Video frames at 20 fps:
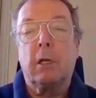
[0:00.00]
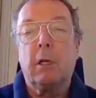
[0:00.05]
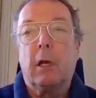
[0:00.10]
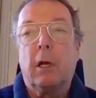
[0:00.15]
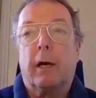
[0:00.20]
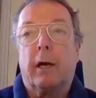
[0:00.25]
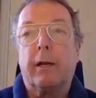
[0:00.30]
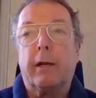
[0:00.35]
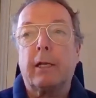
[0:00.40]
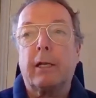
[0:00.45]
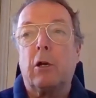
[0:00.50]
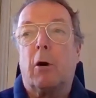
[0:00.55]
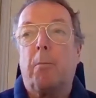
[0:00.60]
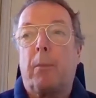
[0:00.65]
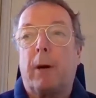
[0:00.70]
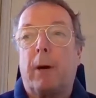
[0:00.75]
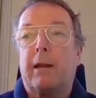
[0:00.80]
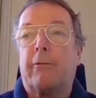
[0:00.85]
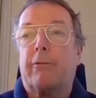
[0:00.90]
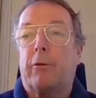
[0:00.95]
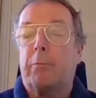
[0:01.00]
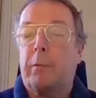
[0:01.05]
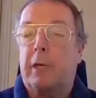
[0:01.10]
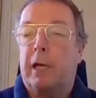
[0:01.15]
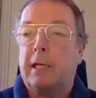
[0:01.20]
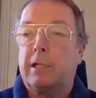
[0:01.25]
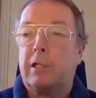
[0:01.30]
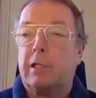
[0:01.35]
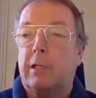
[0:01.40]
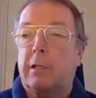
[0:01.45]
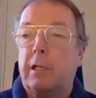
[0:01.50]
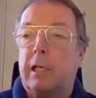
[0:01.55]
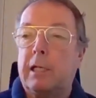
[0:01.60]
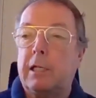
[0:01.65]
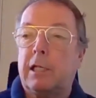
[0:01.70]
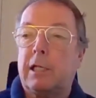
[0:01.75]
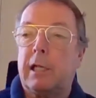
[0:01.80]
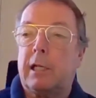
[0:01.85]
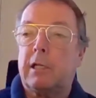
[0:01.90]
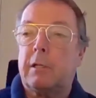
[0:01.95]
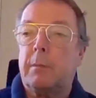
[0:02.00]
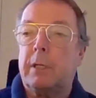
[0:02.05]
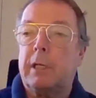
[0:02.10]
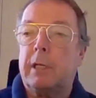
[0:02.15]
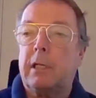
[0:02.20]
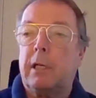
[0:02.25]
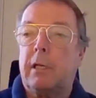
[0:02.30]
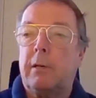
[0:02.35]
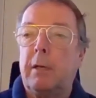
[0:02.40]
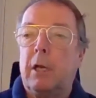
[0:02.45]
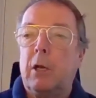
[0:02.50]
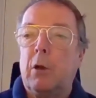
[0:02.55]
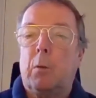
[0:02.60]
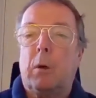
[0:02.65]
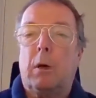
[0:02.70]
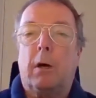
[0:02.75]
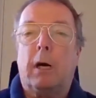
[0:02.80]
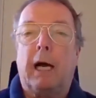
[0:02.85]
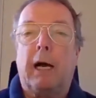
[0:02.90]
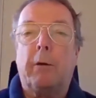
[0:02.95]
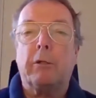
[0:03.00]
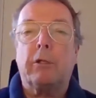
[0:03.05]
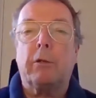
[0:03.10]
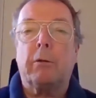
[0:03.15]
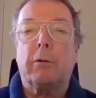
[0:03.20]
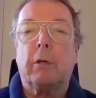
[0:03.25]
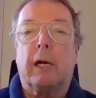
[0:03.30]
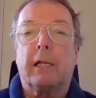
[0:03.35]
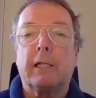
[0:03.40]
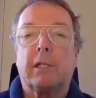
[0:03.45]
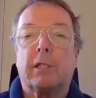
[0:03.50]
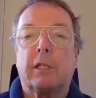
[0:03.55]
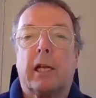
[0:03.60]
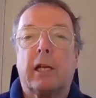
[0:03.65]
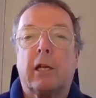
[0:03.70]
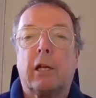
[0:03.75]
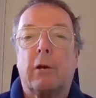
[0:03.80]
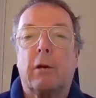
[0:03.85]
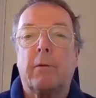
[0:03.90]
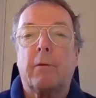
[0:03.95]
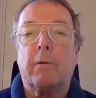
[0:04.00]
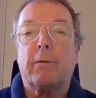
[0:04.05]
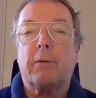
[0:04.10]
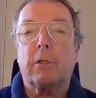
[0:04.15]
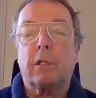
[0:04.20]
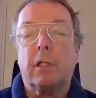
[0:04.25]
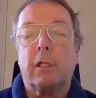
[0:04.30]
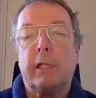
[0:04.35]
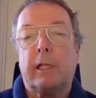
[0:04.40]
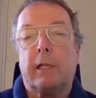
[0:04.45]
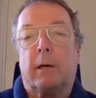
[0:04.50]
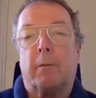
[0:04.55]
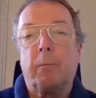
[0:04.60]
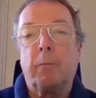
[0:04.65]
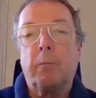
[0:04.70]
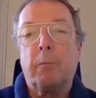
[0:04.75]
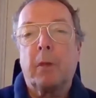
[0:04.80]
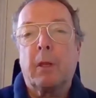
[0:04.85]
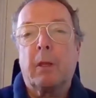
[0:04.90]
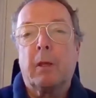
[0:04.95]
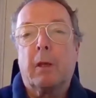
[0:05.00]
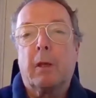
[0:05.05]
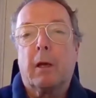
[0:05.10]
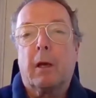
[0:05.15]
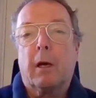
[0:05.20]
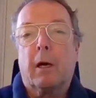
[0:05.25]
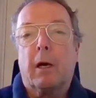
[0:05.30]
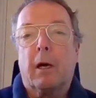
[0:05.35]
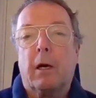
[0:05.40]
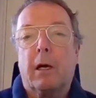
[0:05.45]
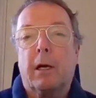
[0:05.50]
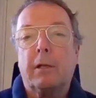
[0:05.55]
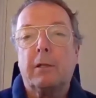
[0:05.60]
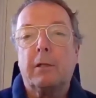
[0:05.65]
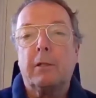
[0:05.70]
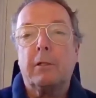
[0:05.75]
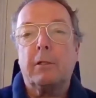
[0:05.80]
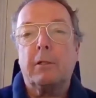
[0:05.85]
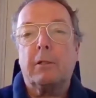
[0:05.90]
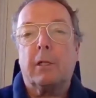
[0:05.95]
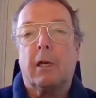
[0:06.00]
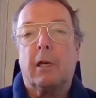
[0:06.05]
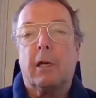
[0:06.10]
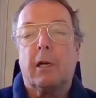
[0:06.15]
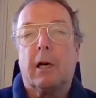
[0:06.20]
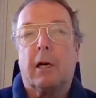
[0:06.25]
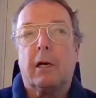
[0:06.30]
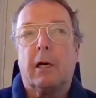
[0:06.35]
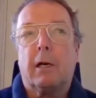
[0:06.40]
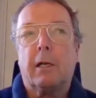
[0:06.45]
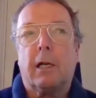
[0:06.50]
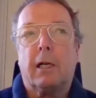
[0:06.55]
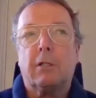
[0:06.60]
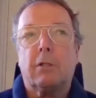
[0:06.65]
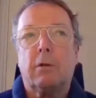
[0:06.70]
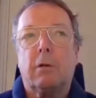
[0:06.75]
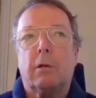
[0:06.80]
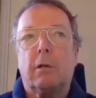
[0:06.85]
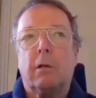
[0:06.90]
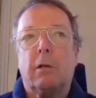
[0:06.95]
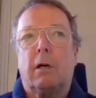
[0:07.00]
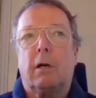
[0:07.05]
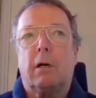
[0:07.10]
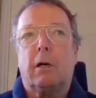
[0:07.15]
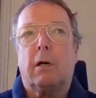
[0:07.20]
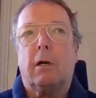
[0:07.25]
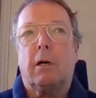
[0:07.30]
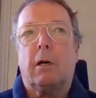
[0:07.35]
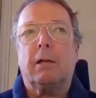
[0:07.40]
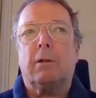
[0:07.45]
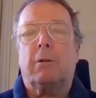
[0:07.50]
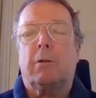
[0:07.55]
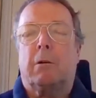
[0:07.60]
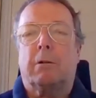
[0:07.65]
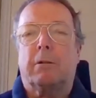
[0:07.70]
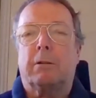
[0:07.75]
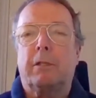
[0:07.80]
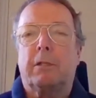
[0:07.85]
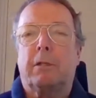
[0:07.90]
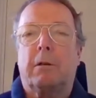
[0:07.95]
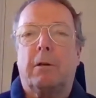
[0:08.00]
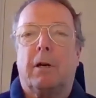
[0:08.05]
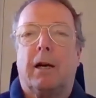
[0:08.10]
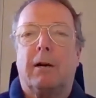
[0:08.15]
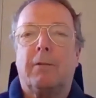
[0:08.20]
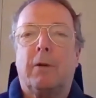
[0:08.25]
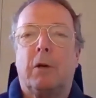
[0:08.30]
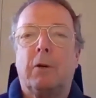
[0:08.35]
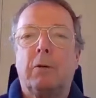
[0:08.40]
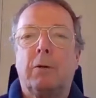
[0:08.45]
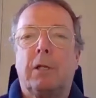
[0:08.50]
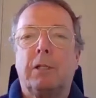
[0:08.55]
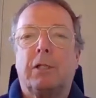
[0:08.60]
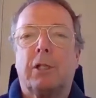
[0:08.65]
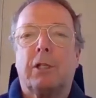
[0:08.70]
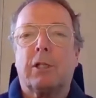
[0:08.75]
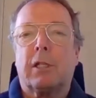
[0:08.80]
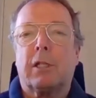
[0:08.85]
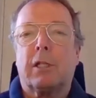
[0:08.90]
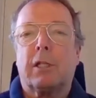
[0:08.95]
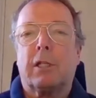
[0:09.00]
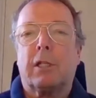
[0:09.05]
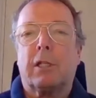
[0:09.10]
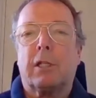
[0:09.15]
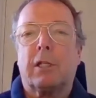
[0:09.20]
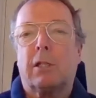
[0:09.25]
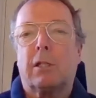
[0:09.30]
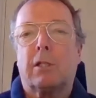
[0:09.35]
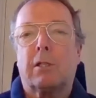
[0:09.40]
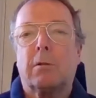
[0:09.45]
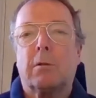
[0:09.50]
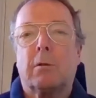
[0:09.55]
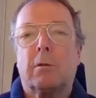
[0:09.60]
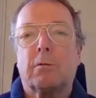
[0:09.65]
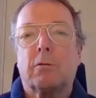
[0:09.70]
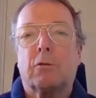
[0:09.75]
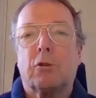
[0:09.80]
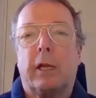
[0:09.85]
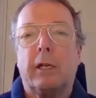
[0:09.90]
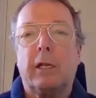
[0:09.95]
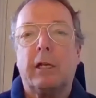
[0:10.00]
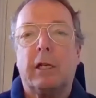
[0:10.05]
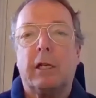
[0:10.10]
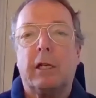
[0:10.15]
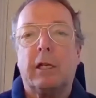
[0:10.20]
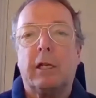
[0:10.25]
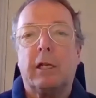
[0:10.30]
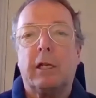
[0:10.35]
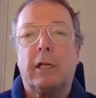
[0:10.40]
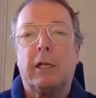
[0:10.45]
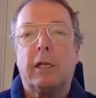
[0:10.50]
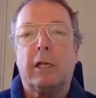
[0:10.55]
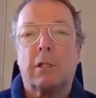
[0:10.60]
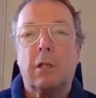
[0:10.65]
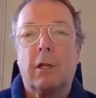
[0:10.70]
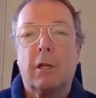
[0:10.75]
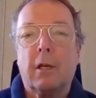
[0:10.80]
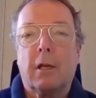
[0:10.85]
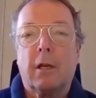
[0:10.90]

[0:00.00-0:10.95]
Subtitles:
And I got back from that and he said to me, well, how would you like to take over as leader? And I thought, oh, hang on, I've only just had this training course.